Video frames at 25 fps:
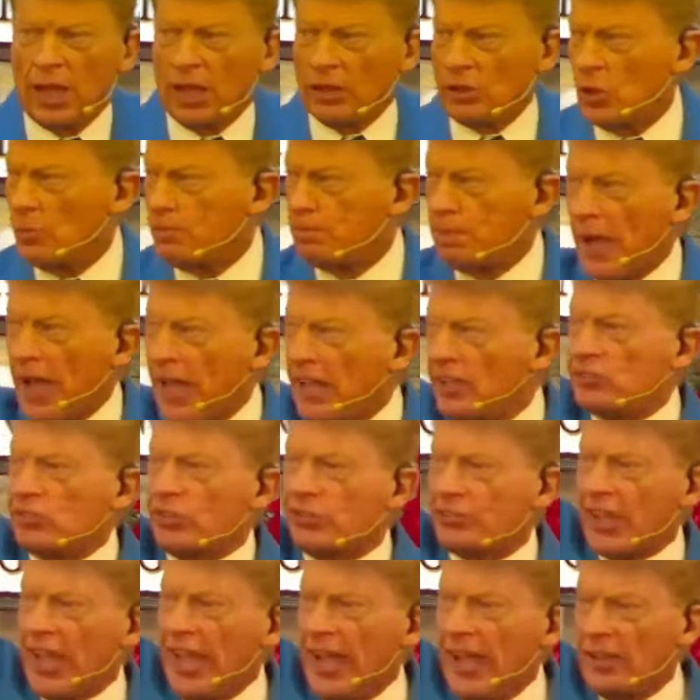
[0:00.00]
And you
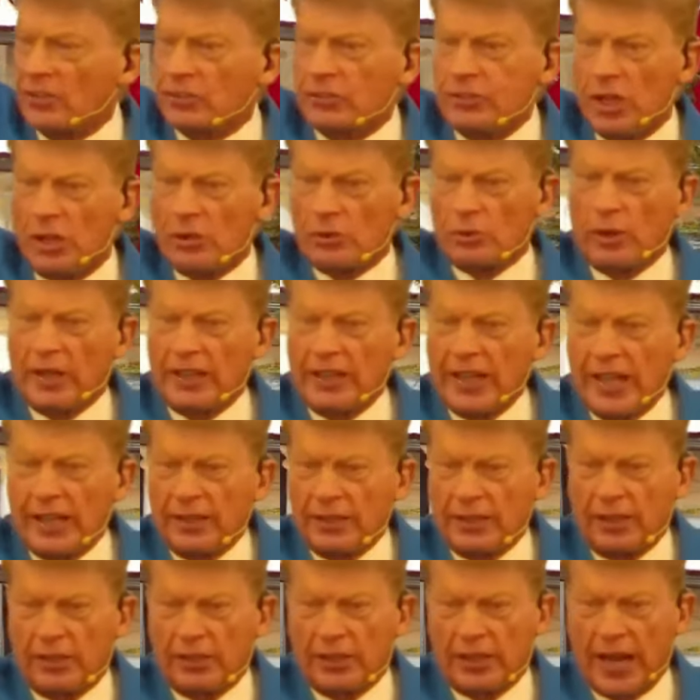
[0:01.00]
passed 1,000 on the way
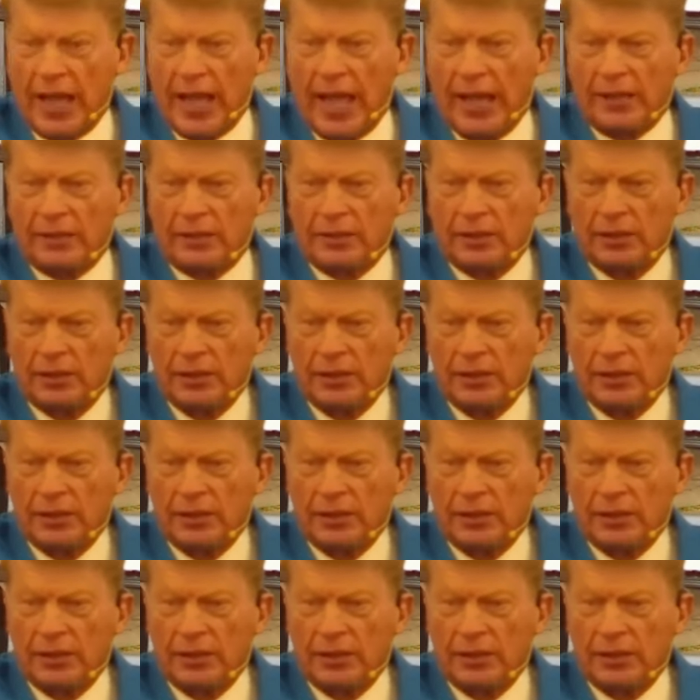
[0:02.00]
down here tonight,